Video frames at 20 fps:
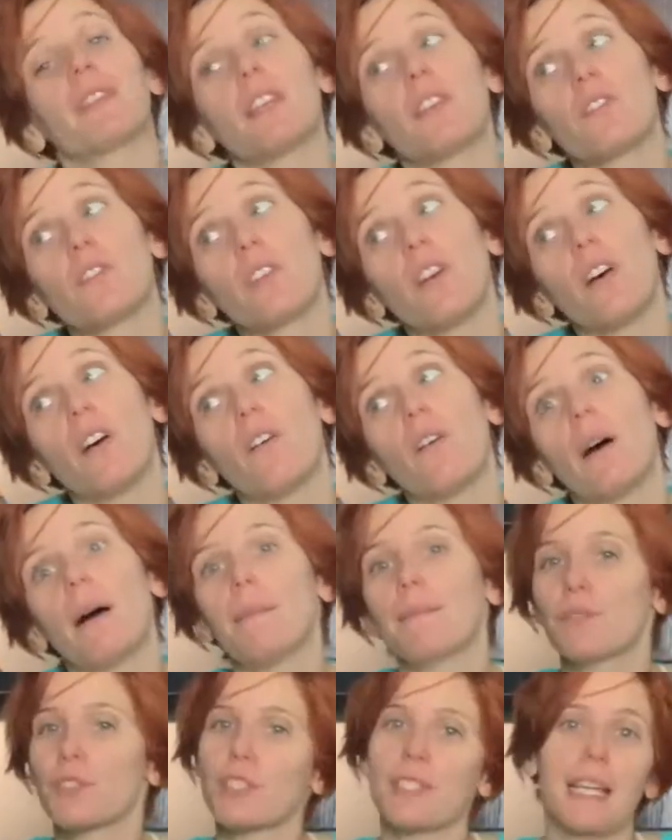So I'm
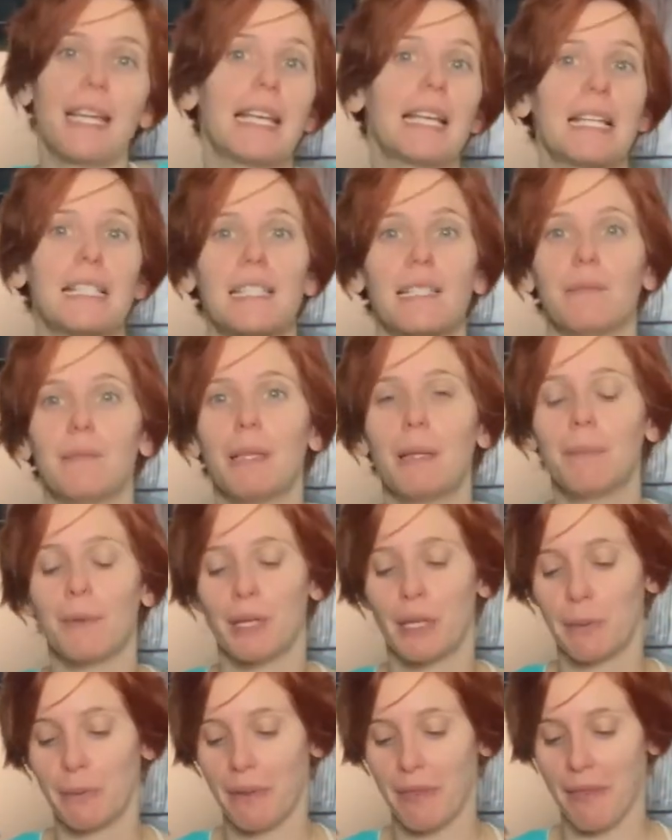just taking some liberty
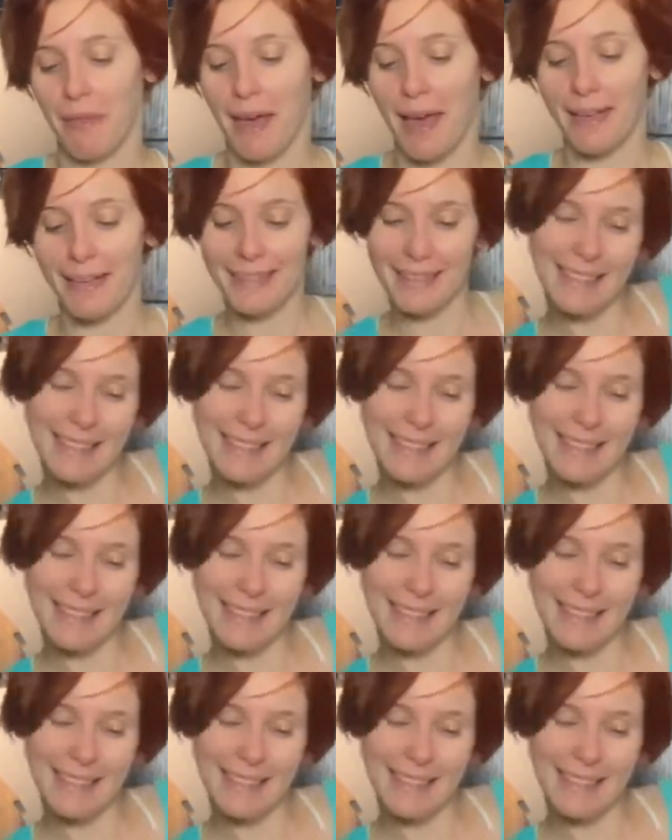with that.